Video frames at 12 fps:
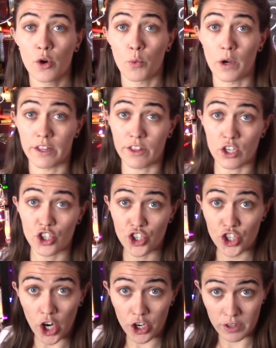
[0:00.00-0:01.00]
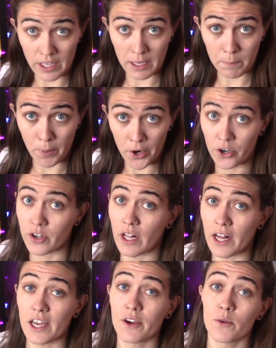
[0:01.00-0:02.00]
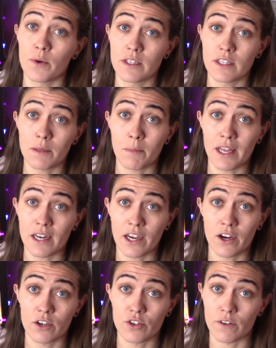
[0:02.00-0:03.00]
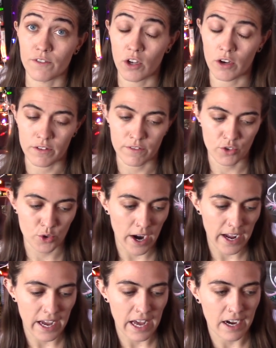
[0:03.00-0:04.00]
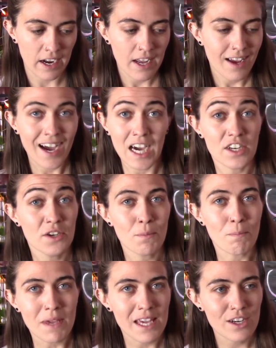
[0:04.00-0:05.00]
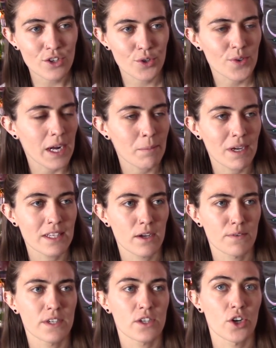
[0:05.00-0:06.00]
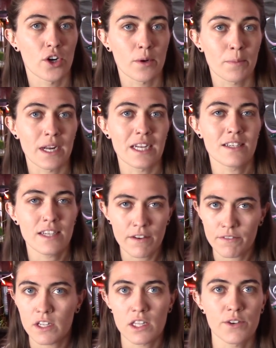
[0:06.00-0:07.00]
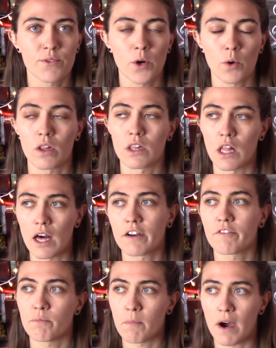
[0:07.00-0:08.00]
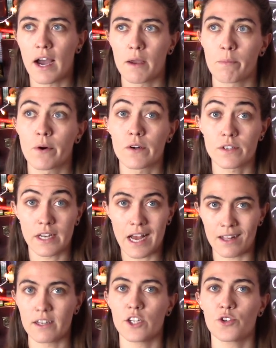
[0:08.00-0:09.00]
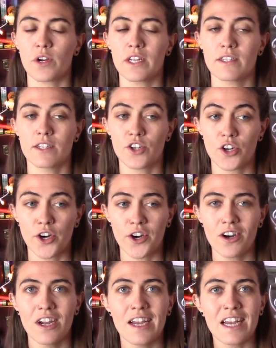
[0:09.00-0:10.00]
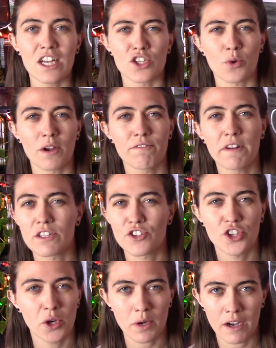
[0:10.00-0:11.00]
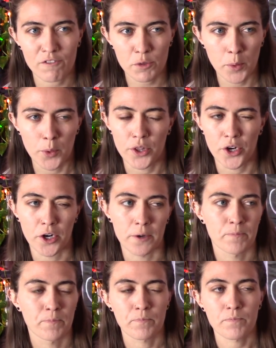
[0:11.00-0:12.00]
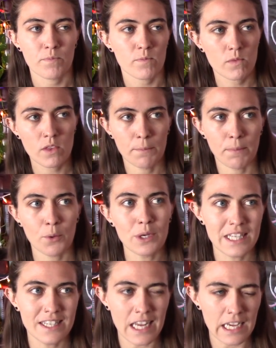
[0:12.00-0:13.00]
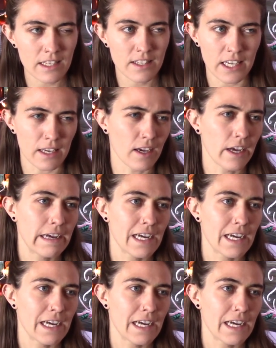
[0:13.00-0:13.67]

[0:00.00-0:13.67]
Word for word: with Charlotte Barclay, who is the main character of Song of the Dryad. I didn't mean to write myself into her, but I definitely wrote a lot of my personality traits into her, so I felt so comfortable with her. But with Daisy,